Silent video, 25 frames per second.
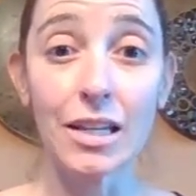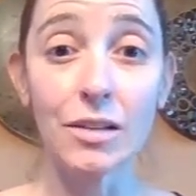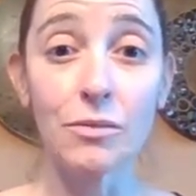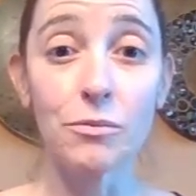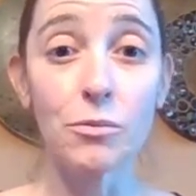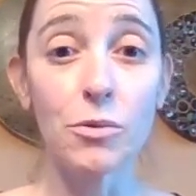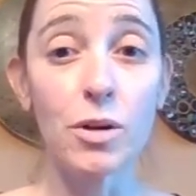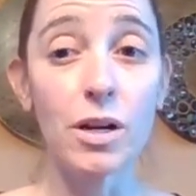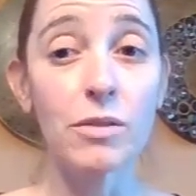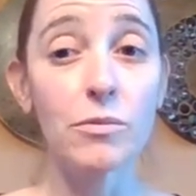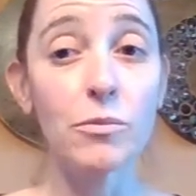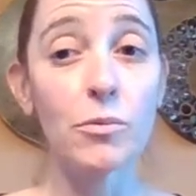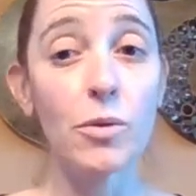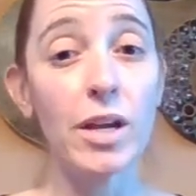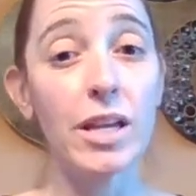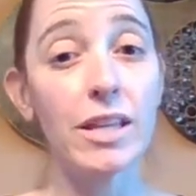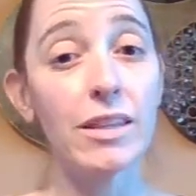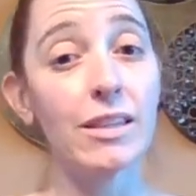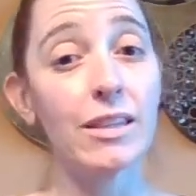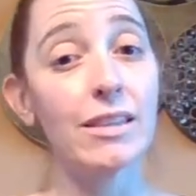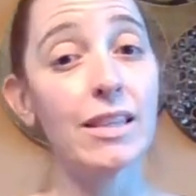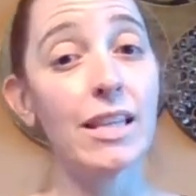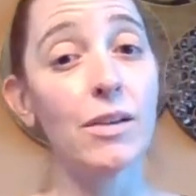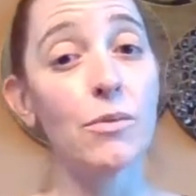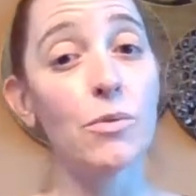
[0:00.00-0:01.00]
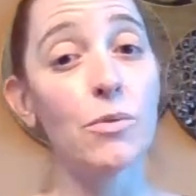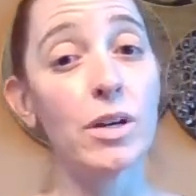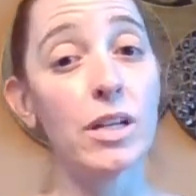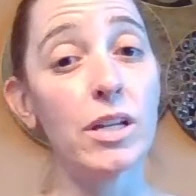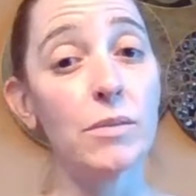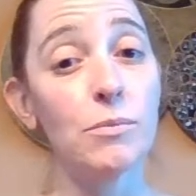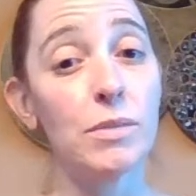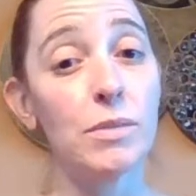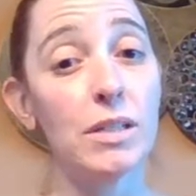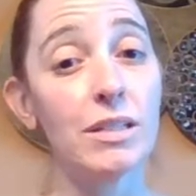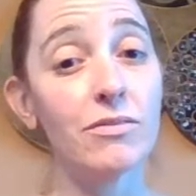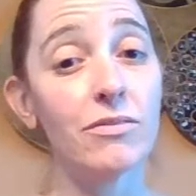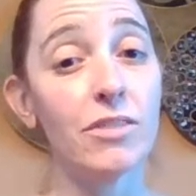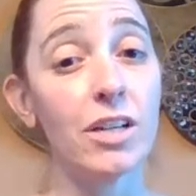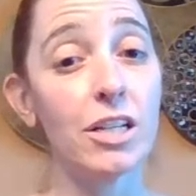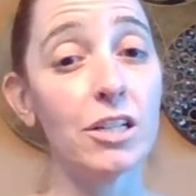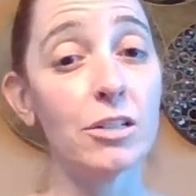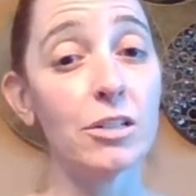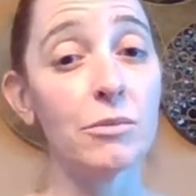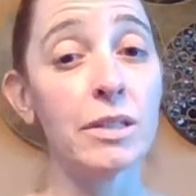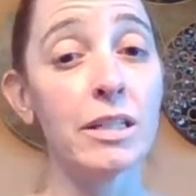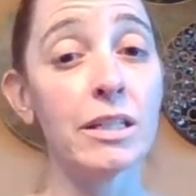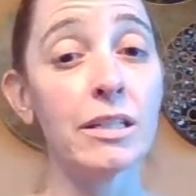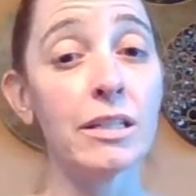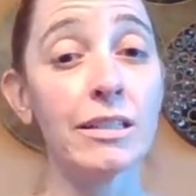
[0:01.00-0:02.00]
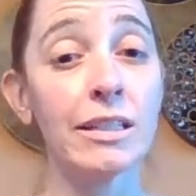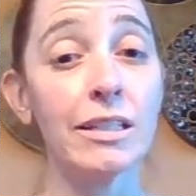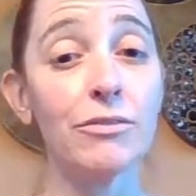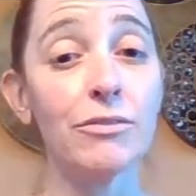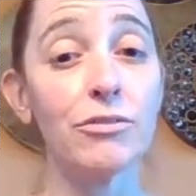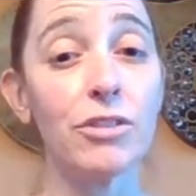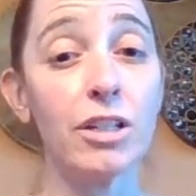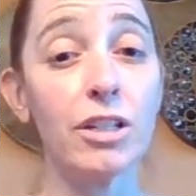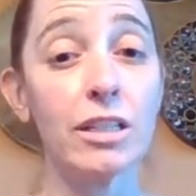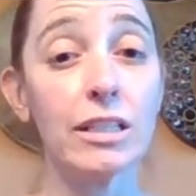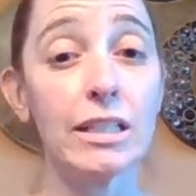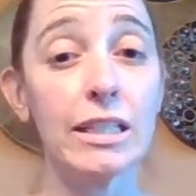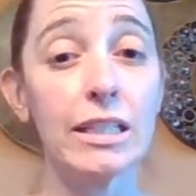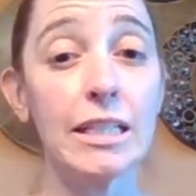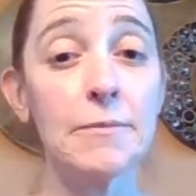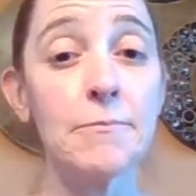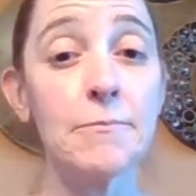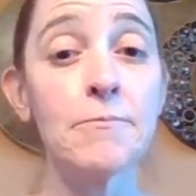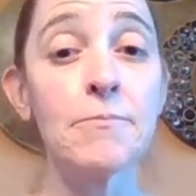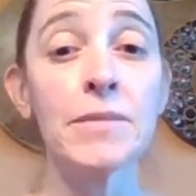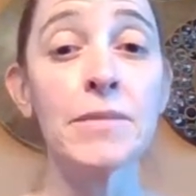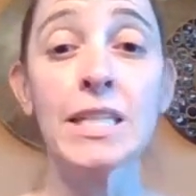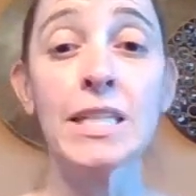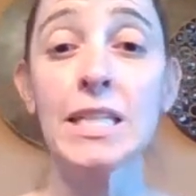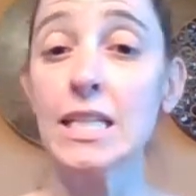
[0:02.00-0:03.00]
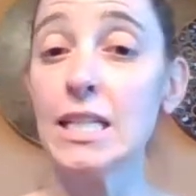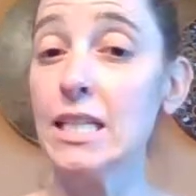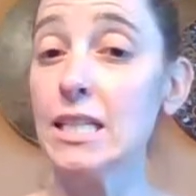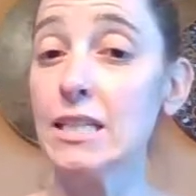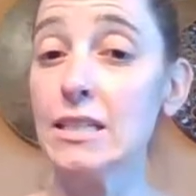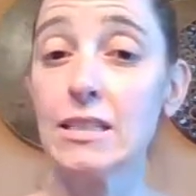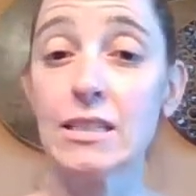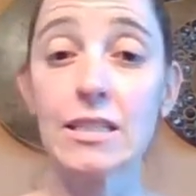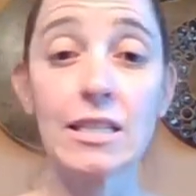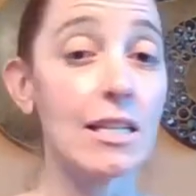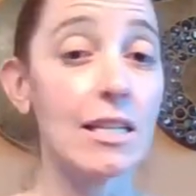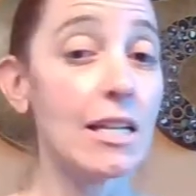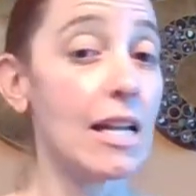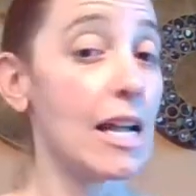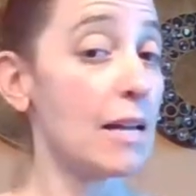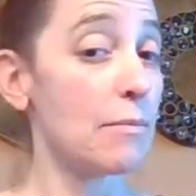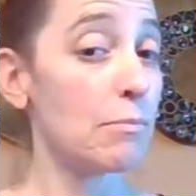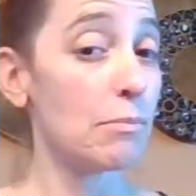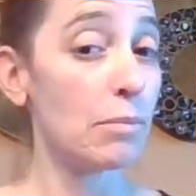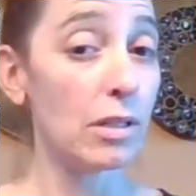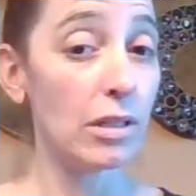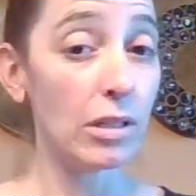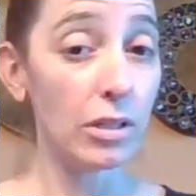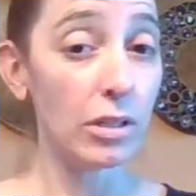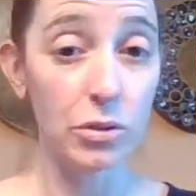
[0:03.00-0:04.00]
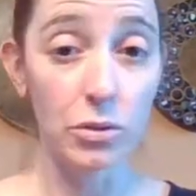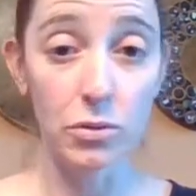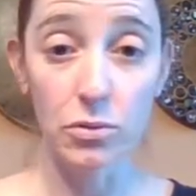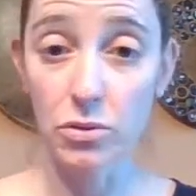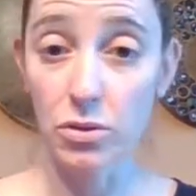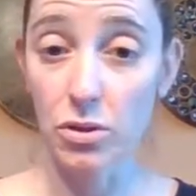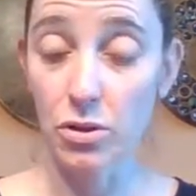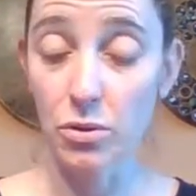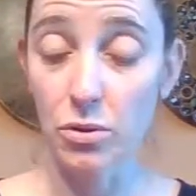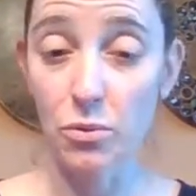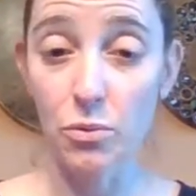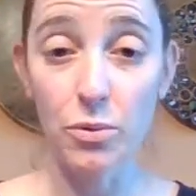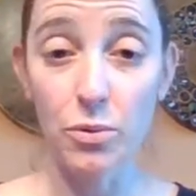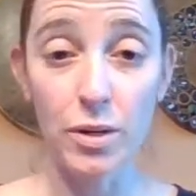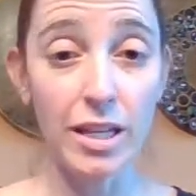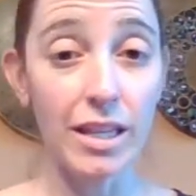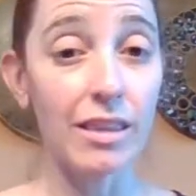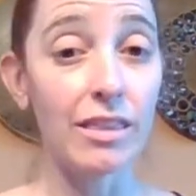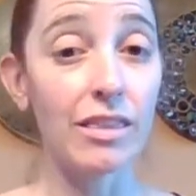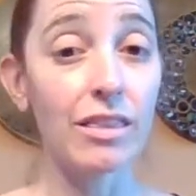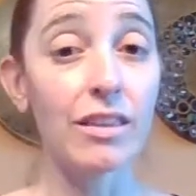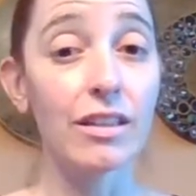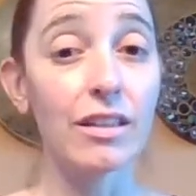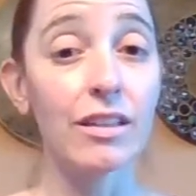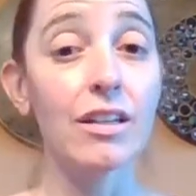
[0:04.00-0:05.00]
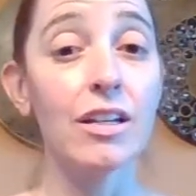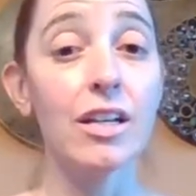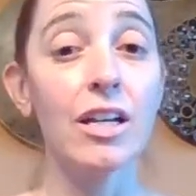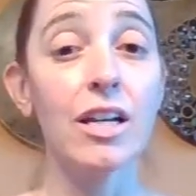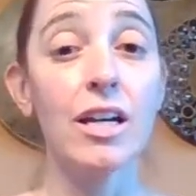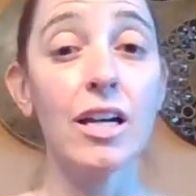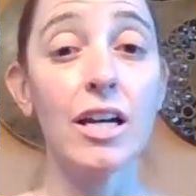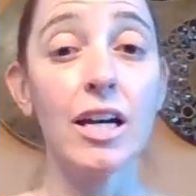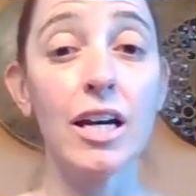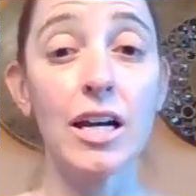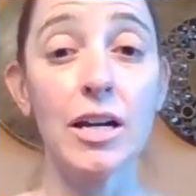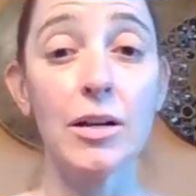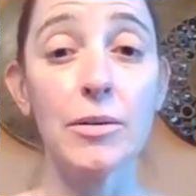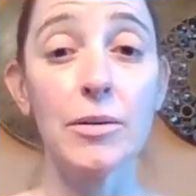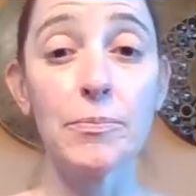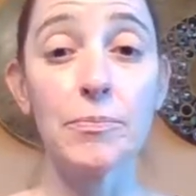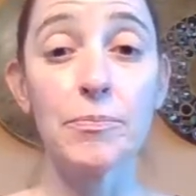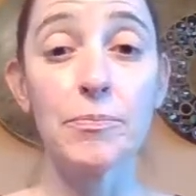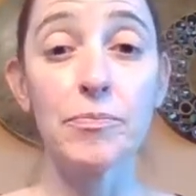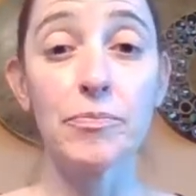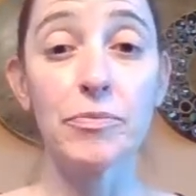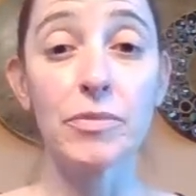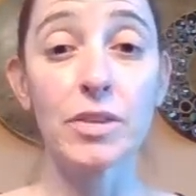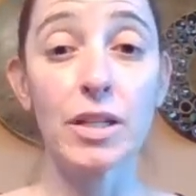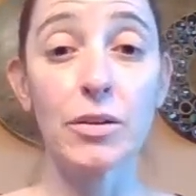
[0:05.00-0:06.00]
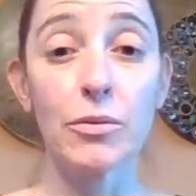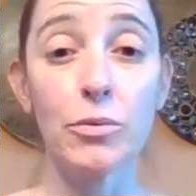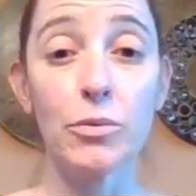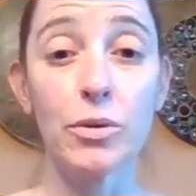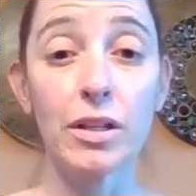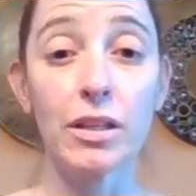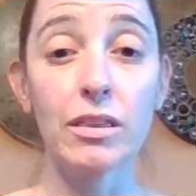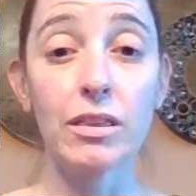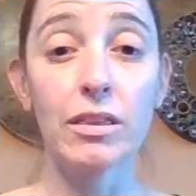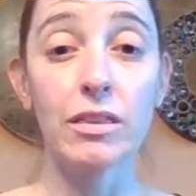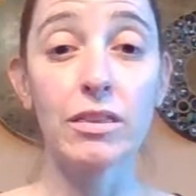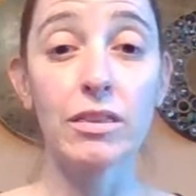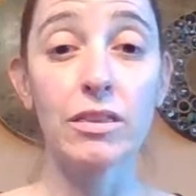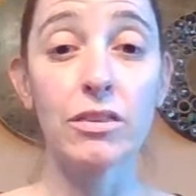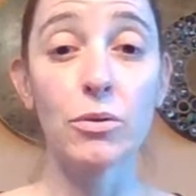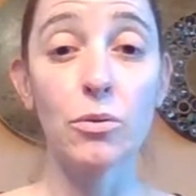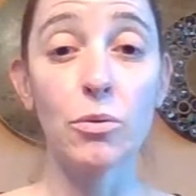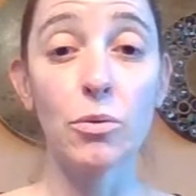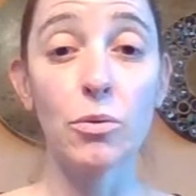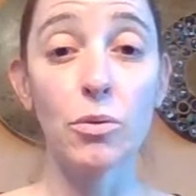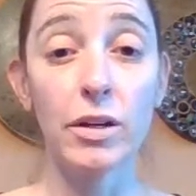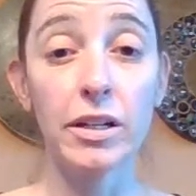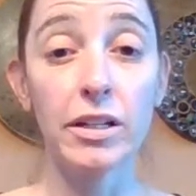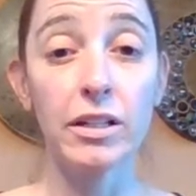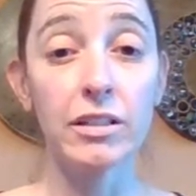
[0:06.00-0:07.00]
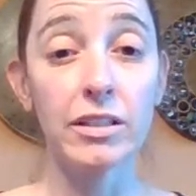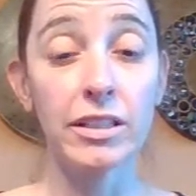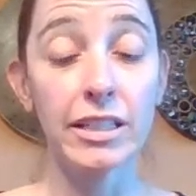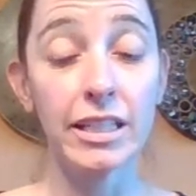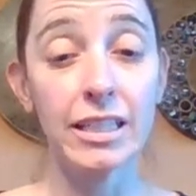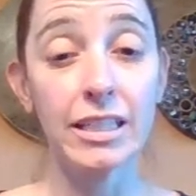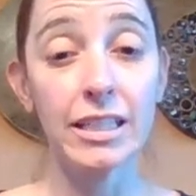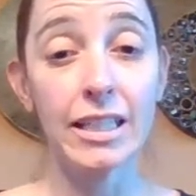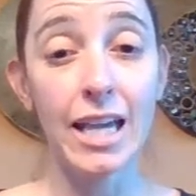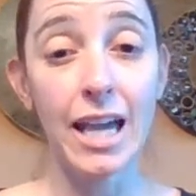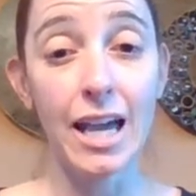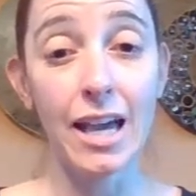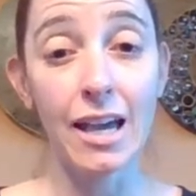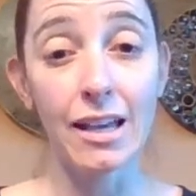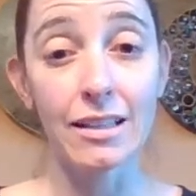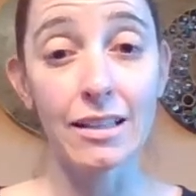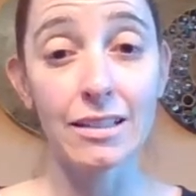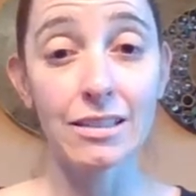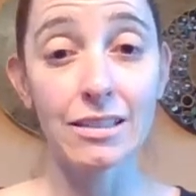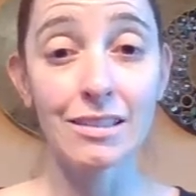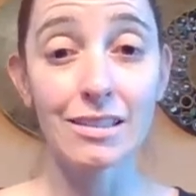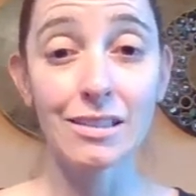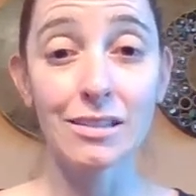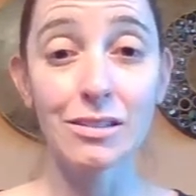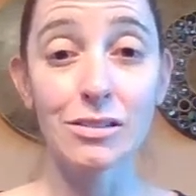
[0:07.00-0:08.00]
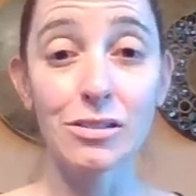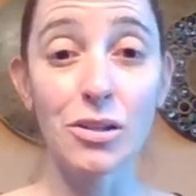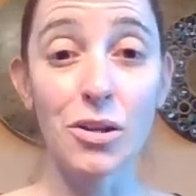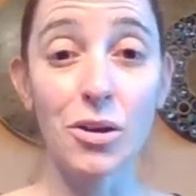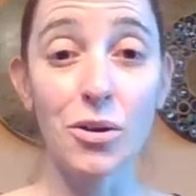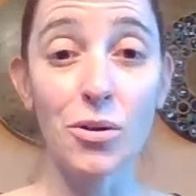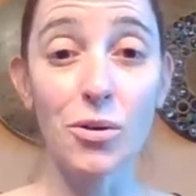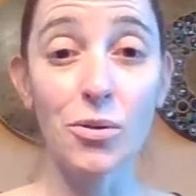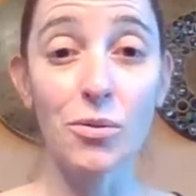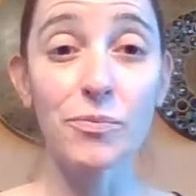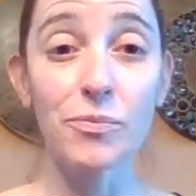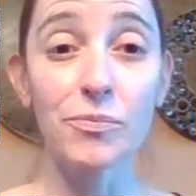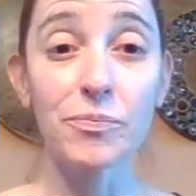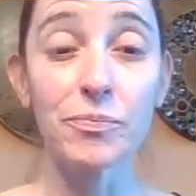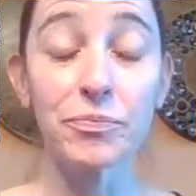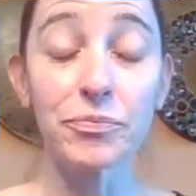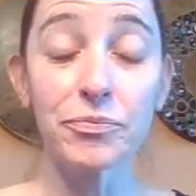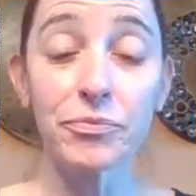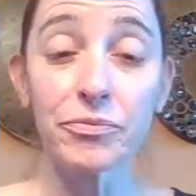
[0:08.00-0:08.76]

And one way that they want to be environmentally friendly is to not pollute with um, with the oil and gas. So